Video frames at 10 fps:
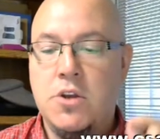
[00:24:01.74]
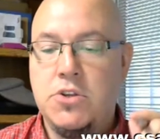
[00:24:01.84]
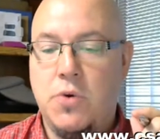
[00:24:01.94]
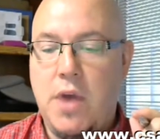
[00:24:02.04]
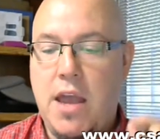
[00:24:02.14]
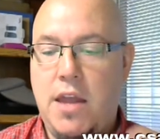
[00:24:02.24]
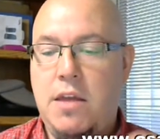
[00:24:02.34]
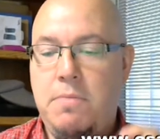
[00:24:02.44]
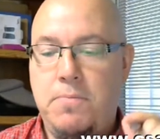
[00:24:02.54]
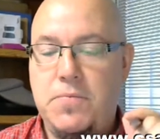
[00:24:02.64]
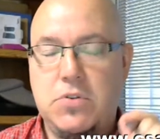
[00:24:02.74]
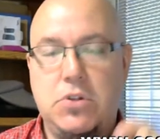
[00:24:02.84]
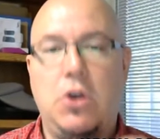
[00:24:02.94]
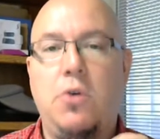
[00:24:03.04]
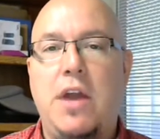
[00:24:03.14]
So any
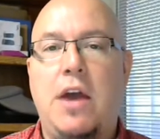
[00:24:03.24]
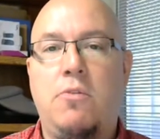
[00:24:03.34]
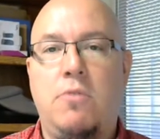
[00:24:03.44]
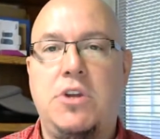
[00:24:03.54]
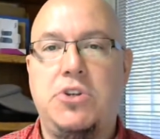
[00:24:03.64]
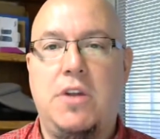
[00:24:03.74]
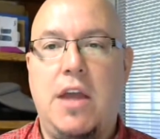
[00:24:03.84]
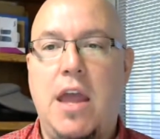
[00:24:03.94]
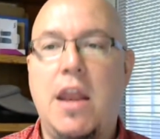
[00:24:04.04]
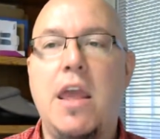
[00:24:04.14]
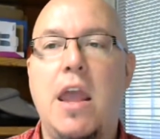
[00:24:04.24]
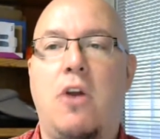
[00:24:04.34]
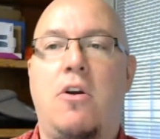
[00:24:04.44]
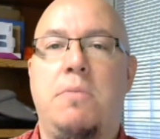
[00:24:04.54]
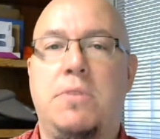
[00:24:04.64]
slowdown region, any
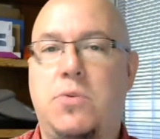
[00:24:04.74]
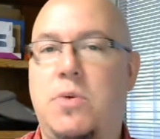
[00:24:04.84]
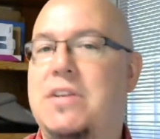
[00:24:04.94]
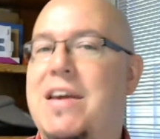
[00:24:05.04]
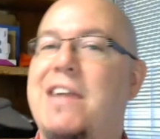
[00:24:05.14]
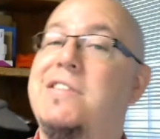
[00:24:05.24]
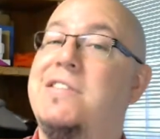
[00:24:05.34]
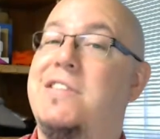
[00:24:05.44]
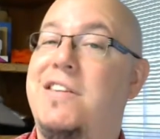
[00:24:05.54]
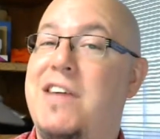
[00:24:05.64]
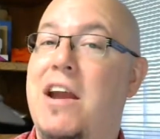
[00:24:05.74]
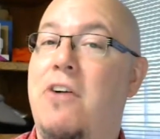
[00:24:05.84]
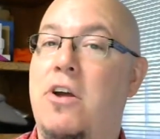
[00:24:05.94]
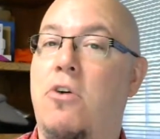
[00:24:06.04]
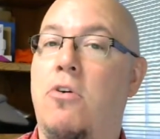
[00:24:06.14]
area between Texas and
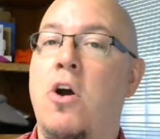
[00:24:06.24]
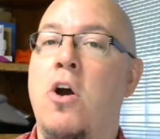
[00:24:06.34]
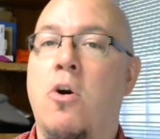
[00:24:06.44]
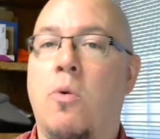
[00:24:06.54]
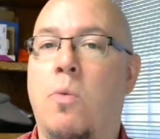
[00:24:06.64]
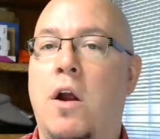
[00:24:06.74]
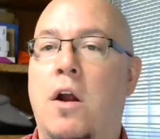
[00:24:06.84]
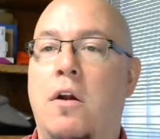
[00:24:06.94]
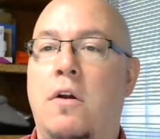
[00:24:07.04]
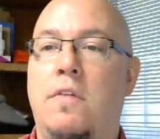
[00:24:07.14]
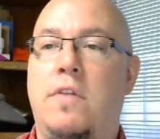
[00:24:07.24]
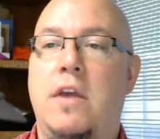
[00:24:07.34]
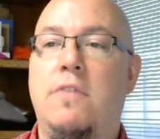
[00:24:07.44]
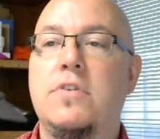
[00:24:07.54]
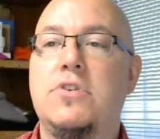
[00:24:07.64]
Ontario where the
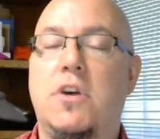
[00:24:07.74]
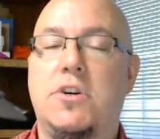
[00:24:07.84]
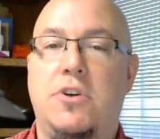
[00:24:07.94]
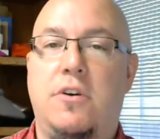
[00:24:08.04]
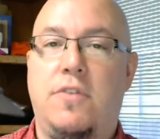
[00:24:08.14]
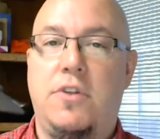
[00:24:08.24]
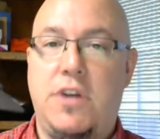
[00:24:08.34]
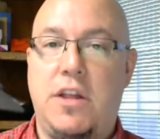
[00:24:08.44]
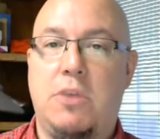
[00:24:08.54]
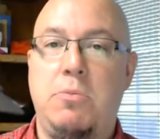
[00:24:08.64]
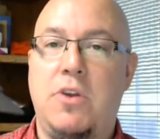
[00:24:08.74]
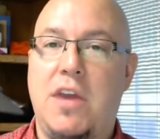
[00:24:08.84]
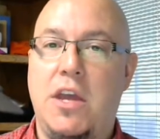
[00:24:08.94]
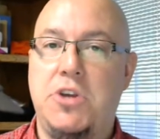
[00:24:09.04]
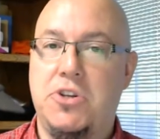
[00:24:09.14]
infrastructure for their
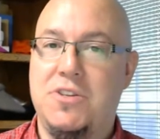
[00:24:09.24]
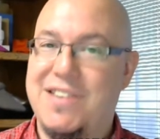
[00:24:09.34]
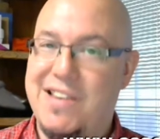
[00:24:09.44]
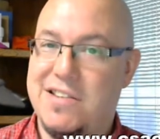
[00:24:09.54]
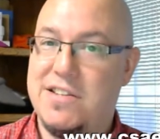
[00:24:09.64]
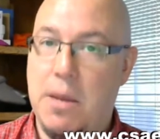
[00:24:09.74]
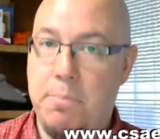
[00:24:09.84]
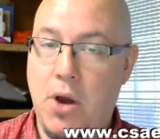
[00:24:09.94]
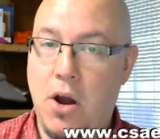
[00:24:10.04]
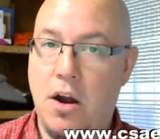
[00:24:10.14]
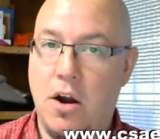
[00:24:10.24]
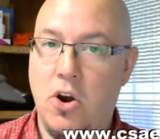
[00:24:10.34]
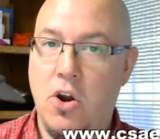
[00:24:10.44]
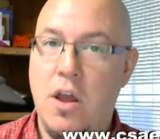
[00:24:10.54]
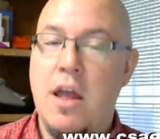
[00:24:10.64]
telecommunications is
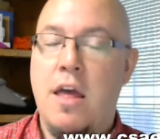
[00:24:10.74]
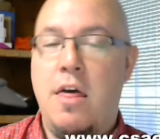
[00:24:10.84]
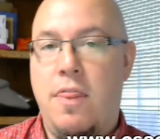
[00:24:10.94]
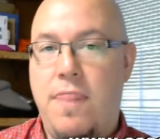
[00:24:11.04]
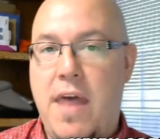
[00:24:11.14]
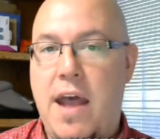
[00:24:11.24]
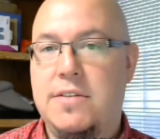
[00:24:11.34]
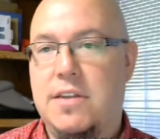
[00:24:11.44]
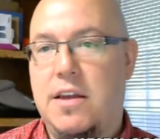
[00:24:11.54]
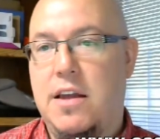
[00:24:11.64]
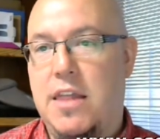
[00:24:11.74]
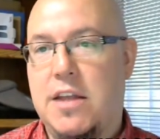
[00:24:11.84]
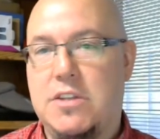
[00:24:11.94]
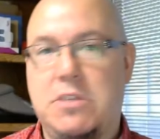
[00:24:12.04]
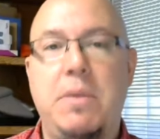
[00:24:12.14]
subpar, that's like
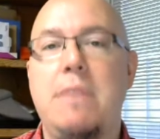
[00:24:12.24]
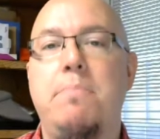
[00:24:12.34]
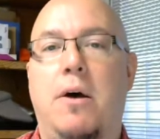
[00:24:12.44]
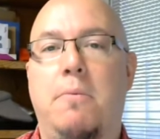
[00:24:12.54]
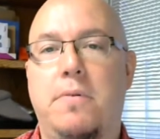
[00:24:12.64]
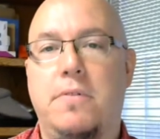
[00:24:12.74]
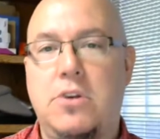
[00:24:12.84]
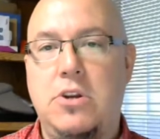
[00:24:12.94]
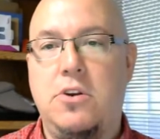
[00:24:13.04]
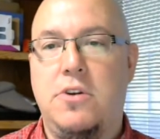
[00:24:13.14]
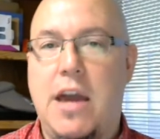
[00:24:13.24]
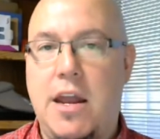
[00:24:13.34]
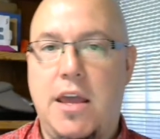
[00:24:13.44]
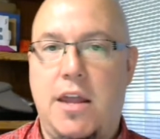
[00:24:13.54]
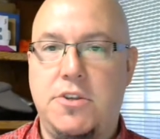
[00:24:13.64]
a speed bump to your
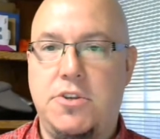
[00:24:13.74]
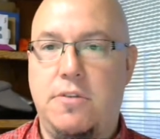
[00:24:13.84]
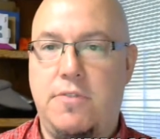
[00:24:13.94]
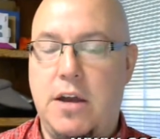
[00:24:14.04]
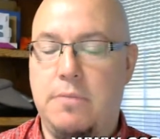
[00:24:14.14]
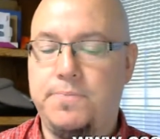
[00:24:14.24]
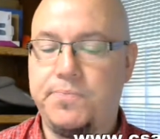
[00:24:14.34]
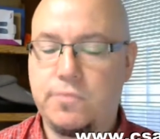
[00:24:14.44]
data getting served up.